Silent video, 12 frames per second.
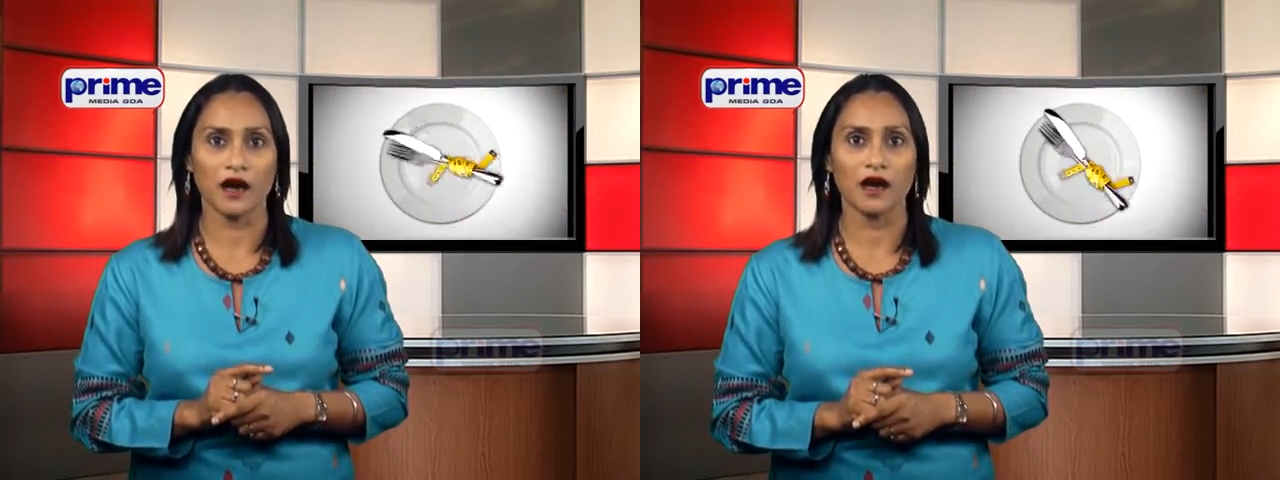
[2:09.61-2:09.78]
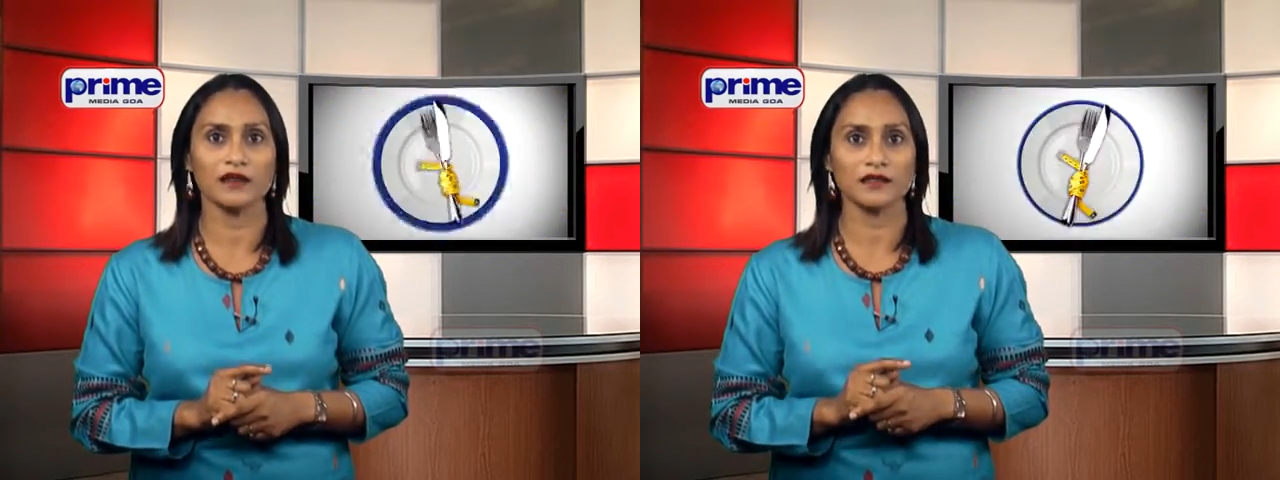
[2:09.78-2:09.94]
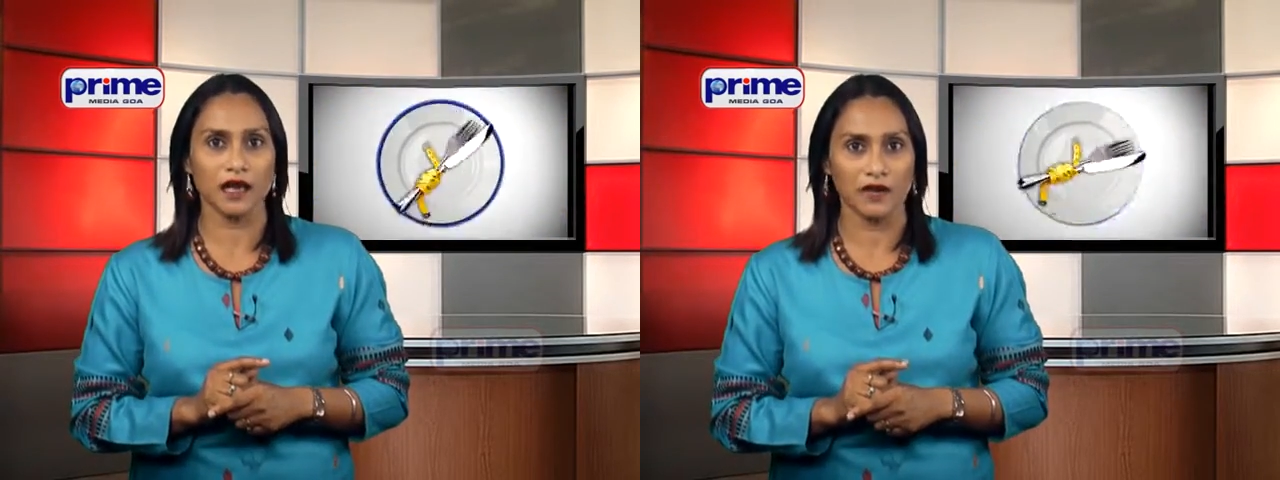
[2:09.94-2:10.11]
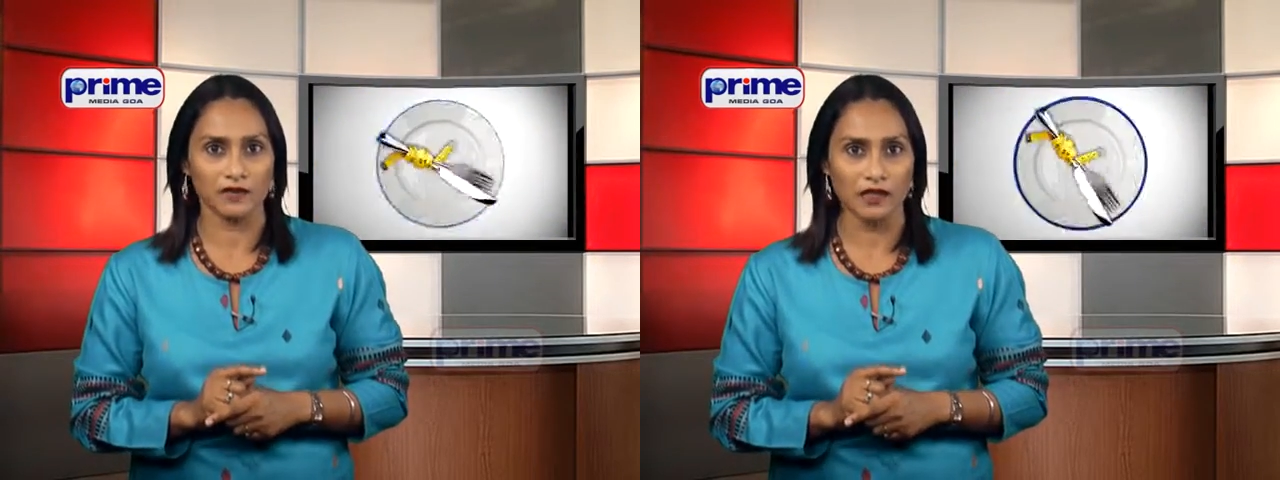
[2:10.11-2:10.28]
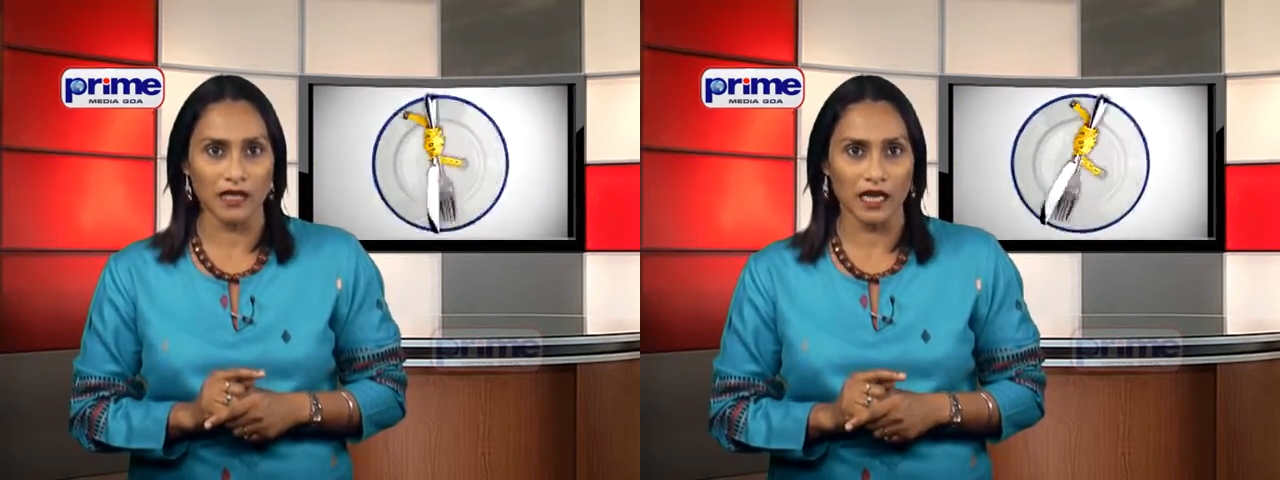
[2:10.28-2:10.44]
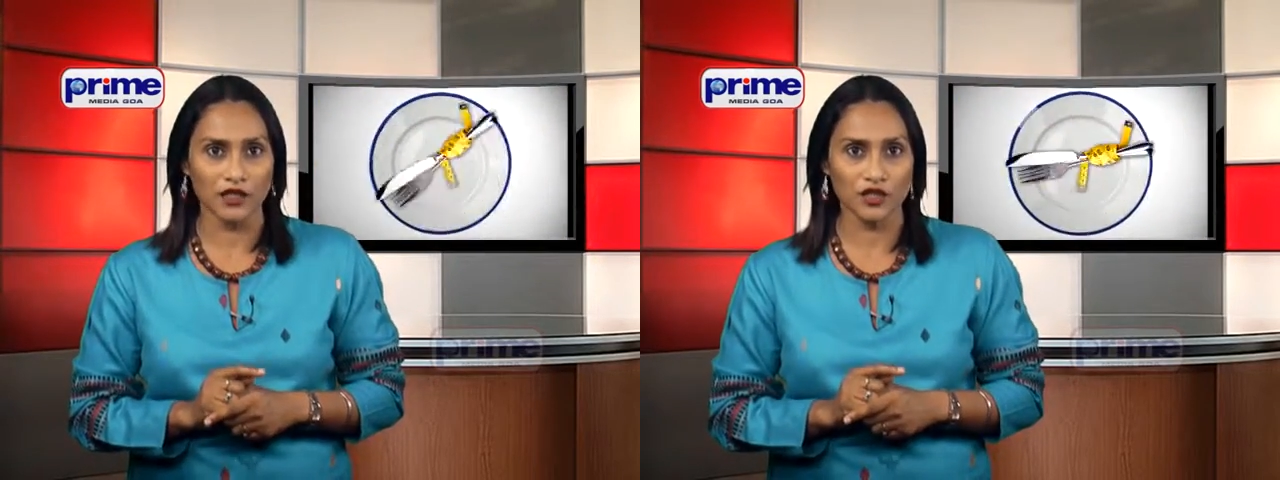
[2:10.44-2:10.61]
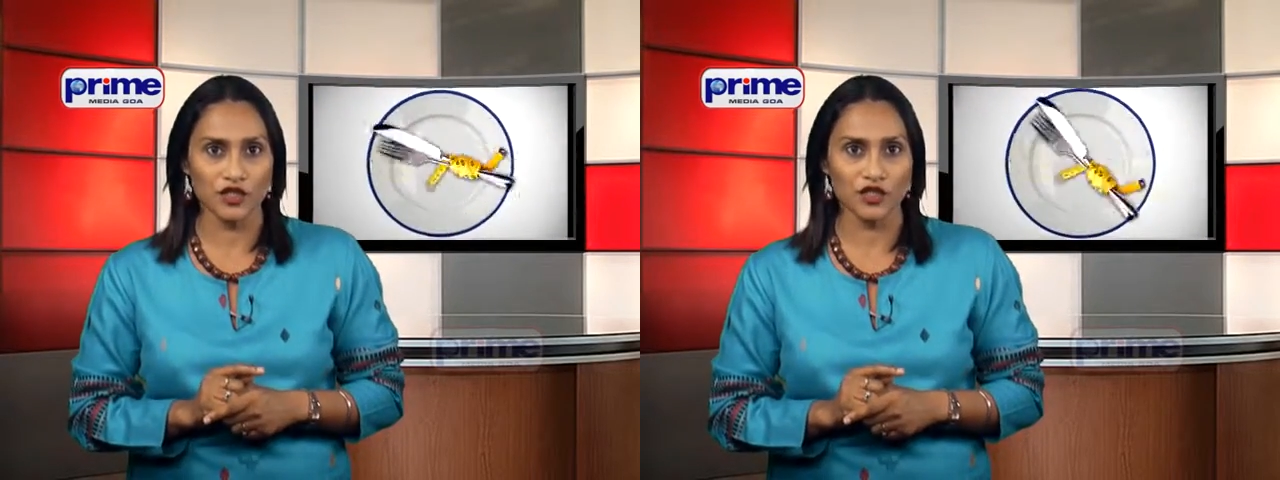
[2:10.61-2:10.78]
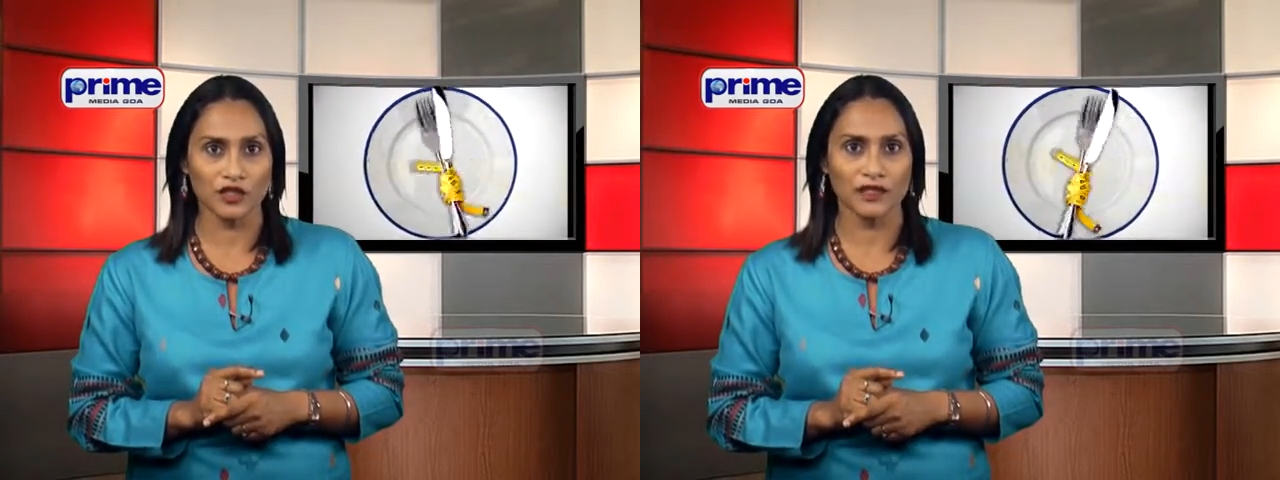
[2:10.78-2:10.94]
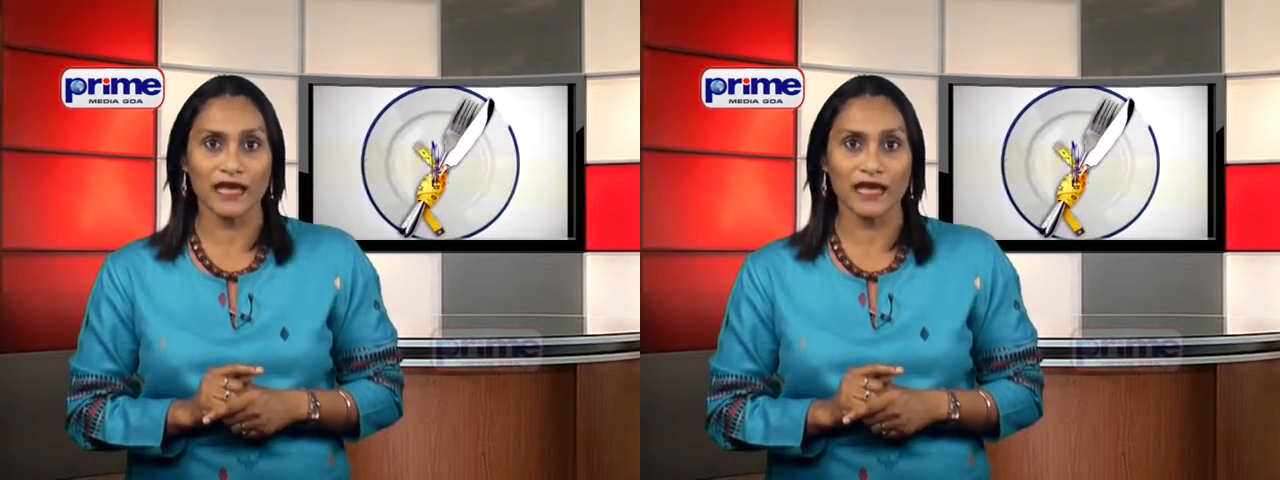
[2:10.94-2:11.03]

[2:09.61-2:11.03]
hours after lunch,